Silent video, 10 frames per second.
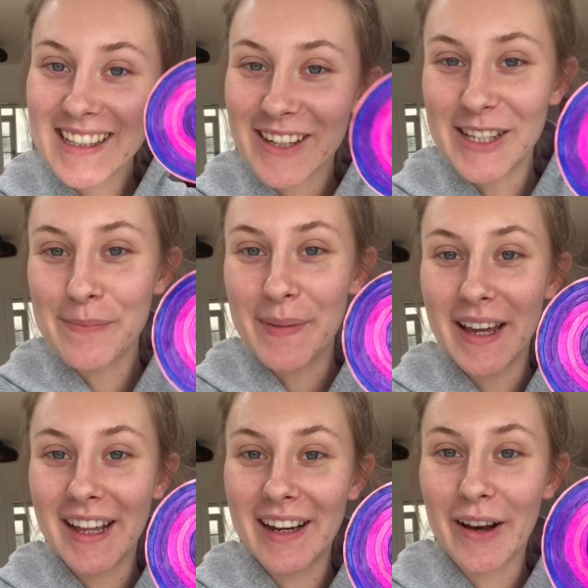so it's
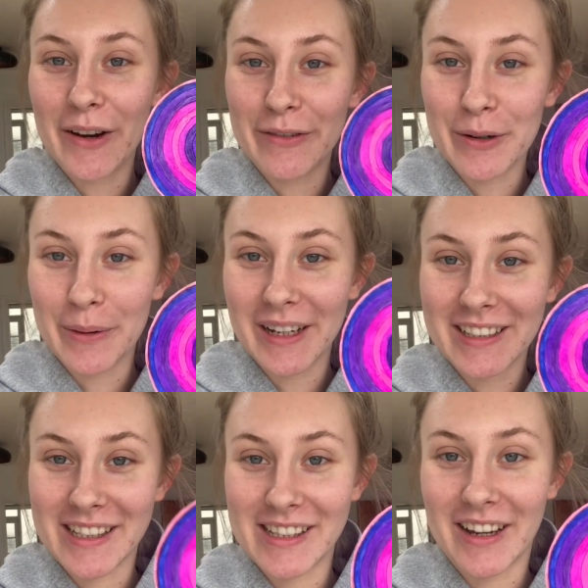been over a week
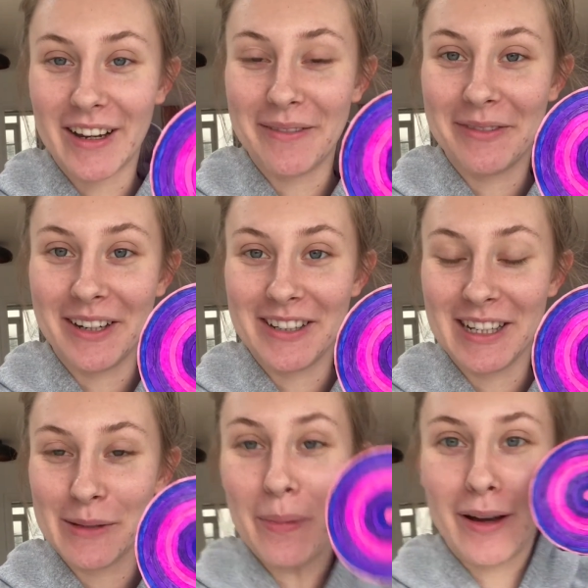since I finished
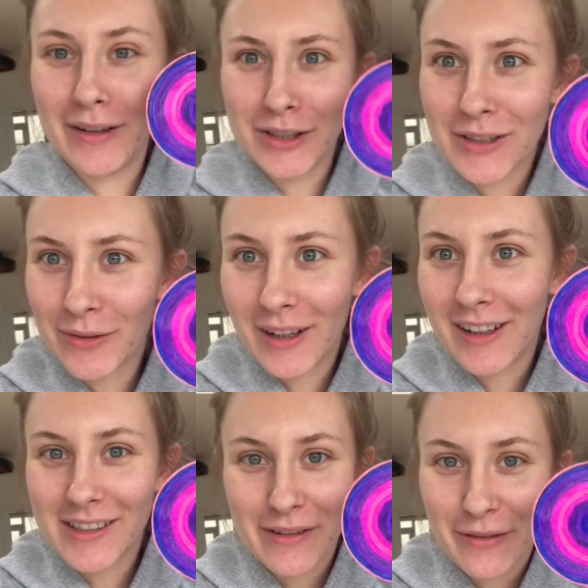this, but I just
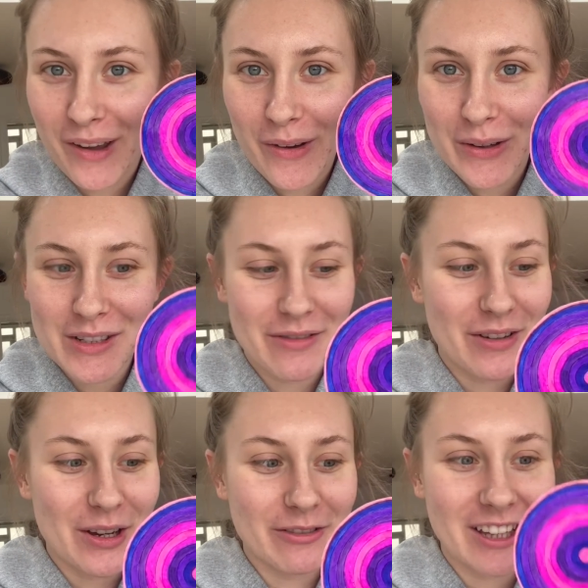realised I forgot to
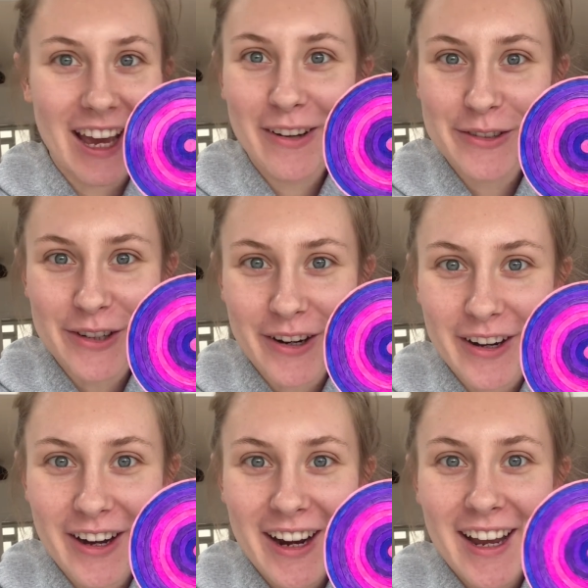film the
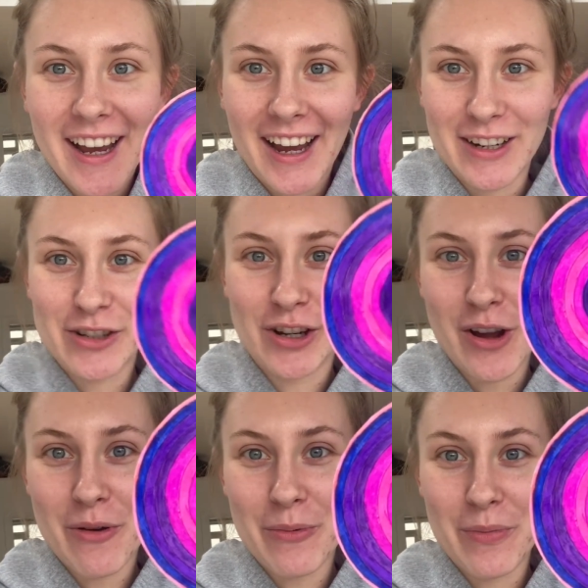outro and
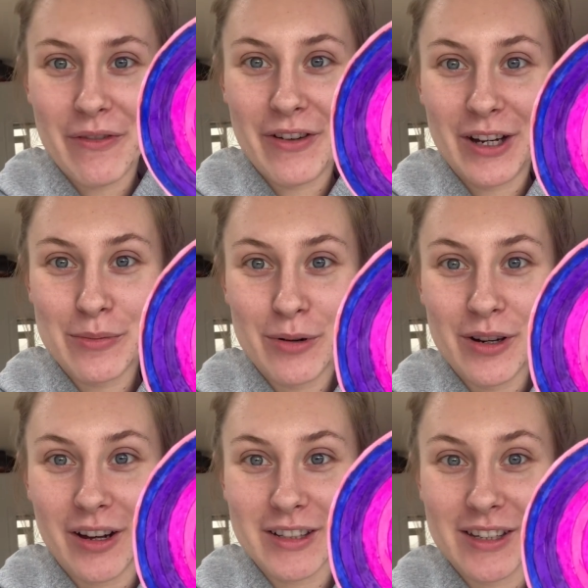show the finished
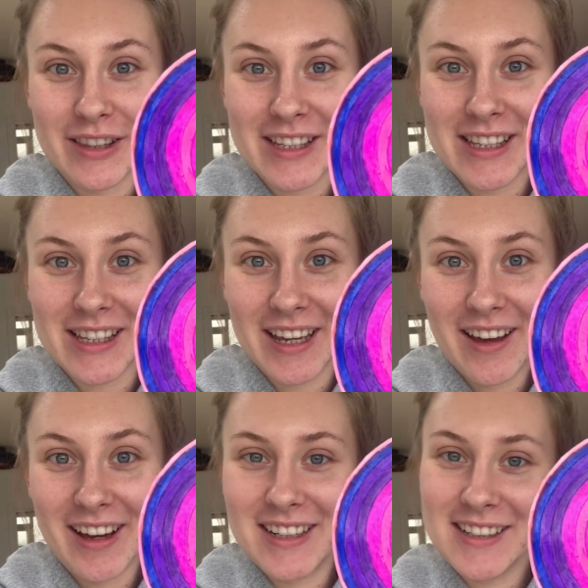product. So this is it.
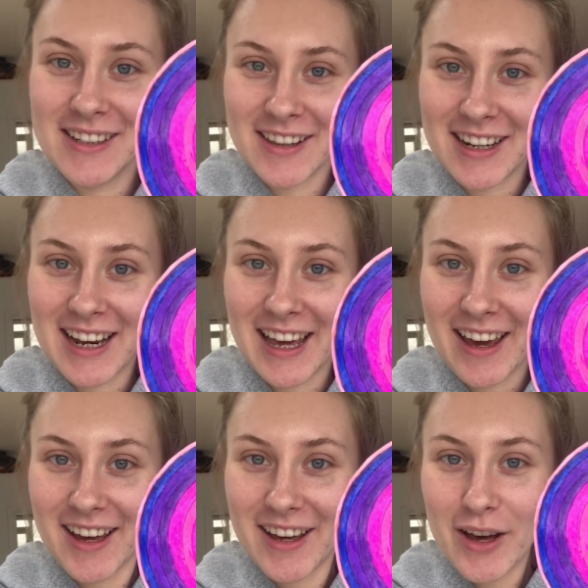I did another
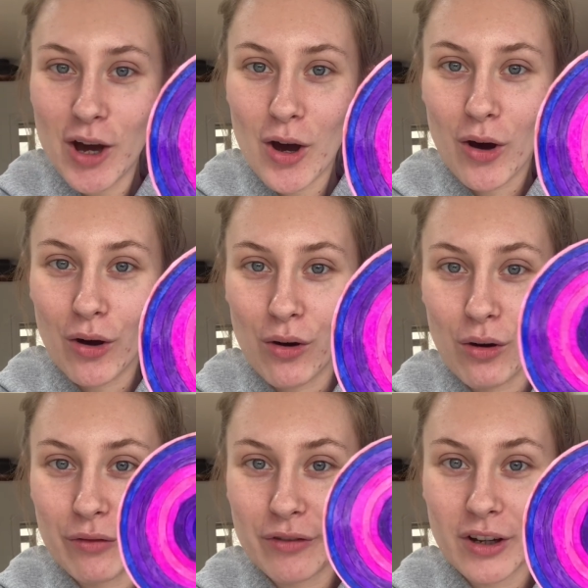layer
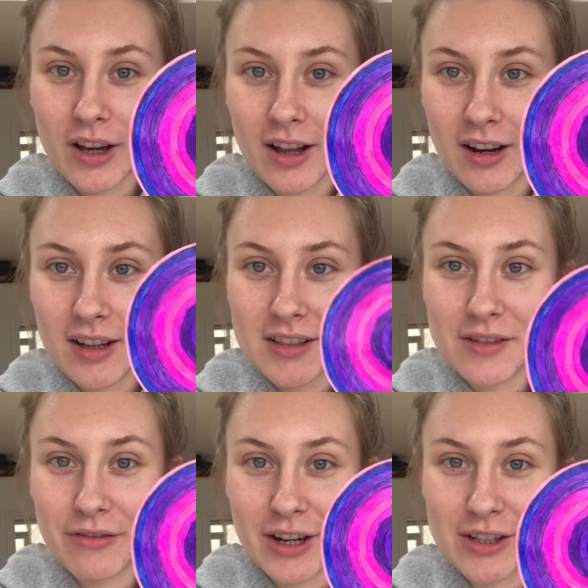of colour to
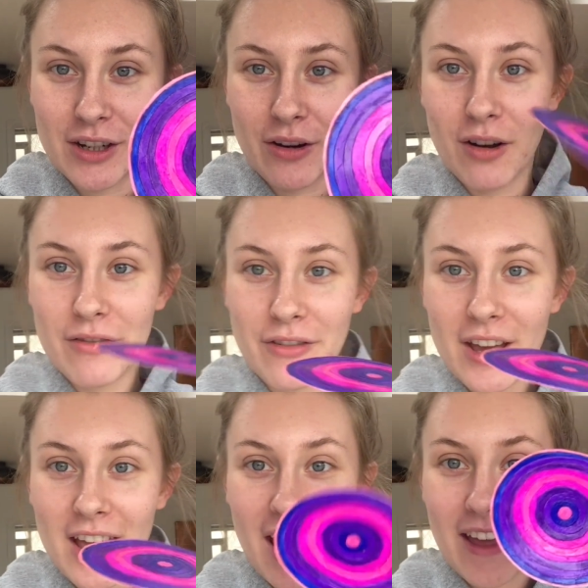finish it off,
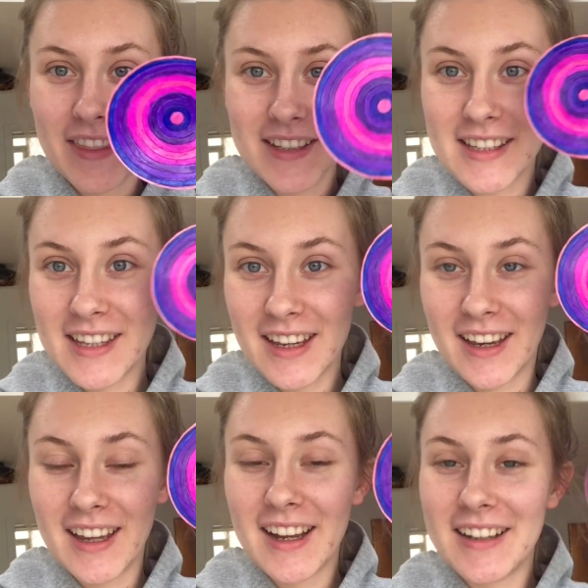and this is
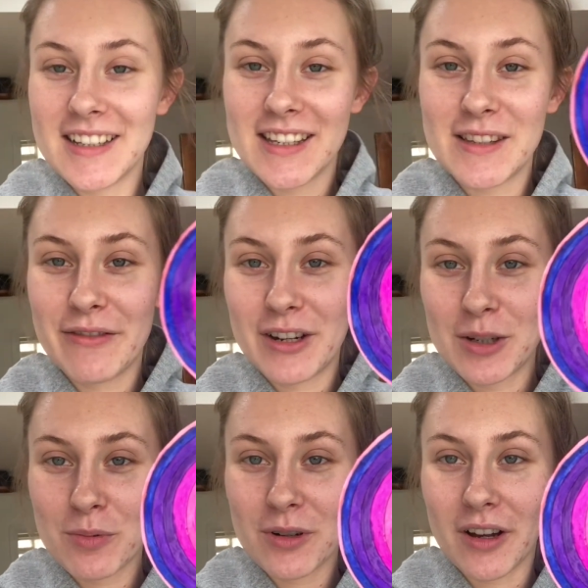it. this is the
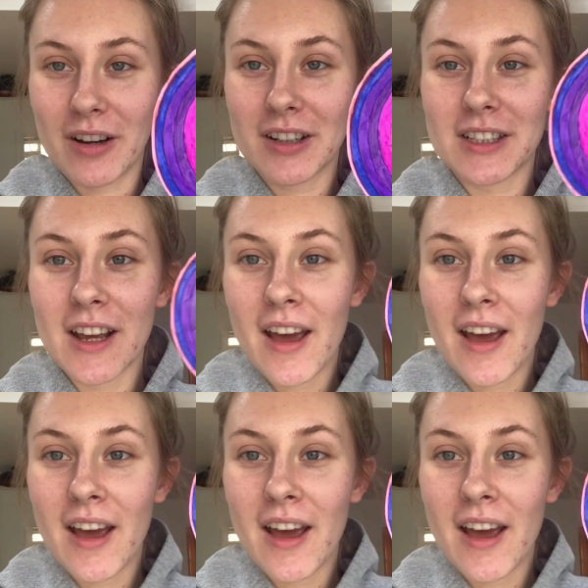finished product.